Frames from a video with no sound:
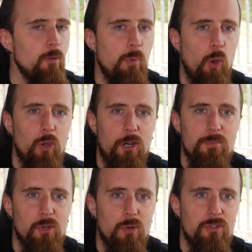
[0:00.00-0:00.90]
The
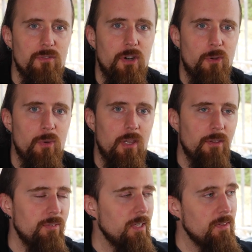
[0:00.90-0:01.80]
polearms are also very
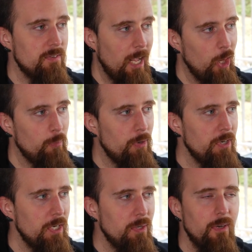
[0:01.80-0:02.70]
realistic. This
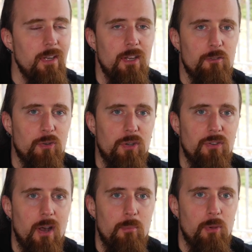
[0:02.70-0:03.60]
halberd here, for
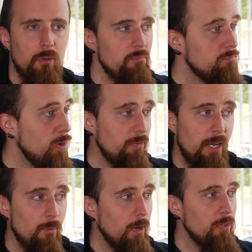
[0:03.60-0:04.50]
example,
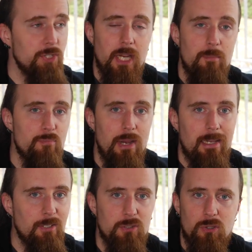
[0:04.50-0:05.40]
perfectly well-shaped,
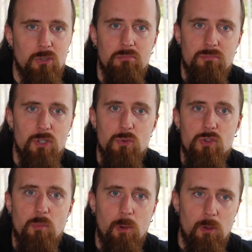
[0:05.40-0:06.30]
practical,
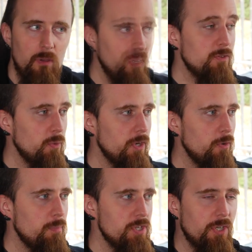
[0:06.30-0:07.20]
usable. This one here
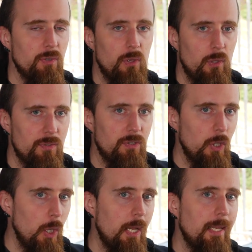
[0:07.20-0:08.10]
in particular looks a
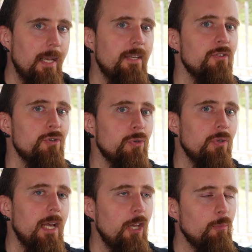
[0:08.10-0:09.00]
lot like
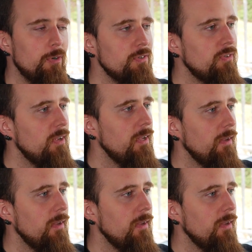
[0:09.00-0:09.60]
historical halberds.